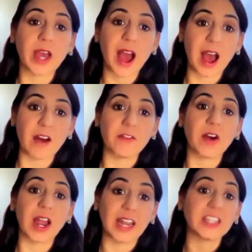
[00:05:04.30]
have
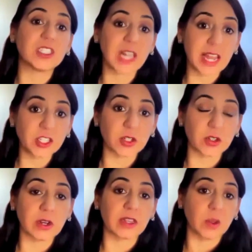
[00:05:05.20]
a
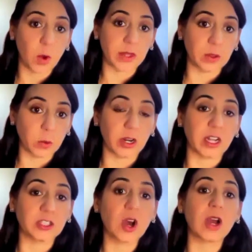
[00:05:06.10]
legislation like the one that we're going
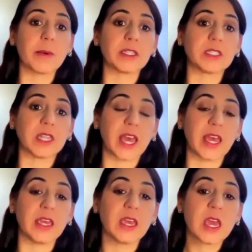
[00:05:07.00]
to talk about today